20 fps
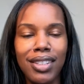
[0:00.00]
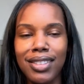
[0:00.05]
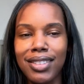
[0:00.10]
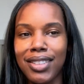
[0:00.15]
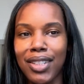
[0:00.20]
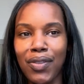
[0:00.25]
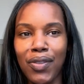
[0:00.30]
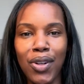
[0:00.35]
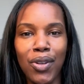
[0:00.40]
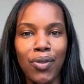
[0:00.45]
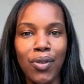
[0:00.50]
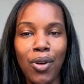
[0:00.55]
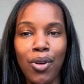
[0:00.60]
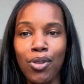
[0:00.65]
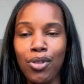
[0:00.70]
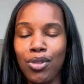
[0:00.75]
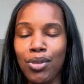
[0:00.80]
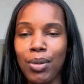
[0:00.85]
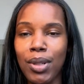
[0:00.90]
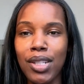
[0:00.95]
different
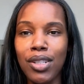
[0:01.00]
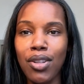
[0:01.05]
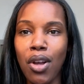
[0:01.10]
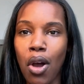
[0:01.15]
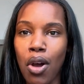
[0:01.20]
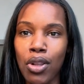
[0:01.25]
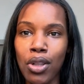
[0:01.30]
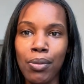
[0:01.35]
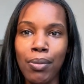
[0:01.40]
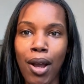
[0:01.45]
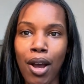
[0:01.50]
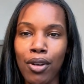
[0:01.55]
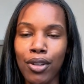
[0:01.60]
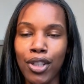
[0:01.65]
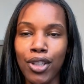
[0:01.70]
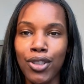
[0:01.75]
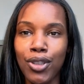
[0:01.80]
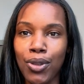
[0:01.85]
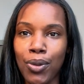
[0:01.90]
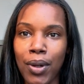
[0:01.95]
roads, but it's all about
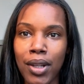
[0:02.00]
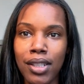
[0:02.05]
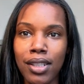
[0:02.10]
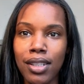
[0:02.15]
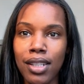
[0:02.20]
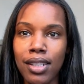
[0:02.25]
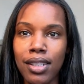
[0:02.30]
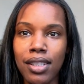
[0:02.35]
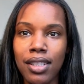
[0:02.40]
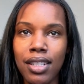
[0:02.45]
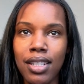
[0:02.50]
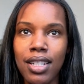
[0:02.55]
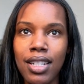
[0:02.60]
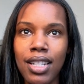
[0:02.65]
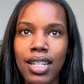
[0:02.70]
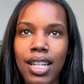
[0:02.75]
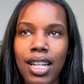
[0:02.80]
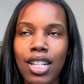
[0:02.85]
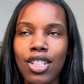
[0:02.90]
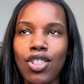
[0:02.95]
your choices.
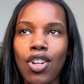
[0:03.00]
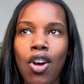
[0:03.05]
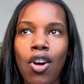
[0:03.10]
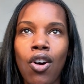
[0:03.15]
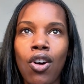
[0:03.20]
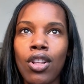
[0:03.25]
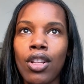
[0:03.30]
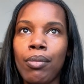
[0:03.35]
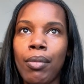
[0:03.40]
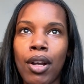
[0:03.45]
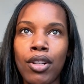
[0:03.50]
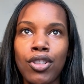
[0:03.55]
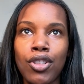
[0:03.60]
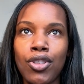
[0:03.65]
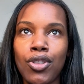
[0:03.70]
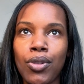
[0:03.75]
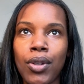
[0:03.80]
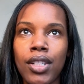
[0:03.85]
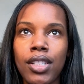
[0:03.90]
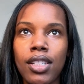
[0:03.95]
It's all about your
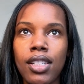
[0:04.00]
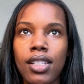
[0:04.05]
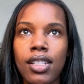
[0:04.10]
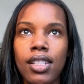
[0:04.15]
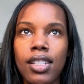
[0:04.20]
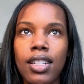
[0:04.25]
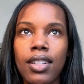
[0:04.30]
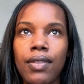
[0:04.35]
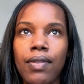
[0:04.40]
choices.